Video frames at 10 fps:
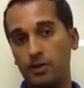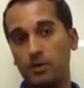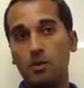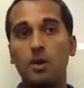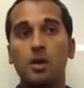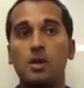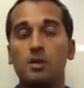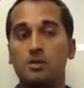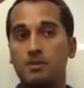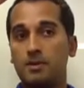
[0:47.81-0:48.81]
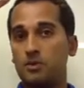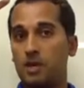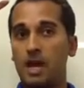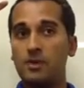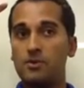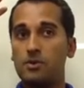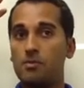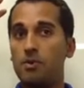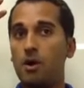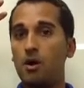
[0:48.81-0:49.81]
So sometimes when a guy's throwing a
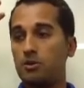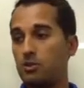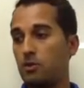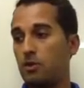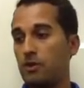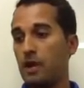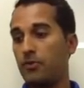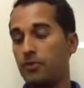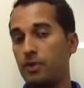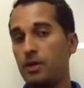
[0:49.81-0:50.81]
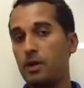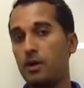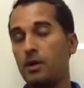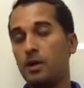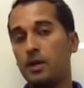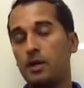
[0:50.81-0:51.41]
ball, he's throwing it down through here,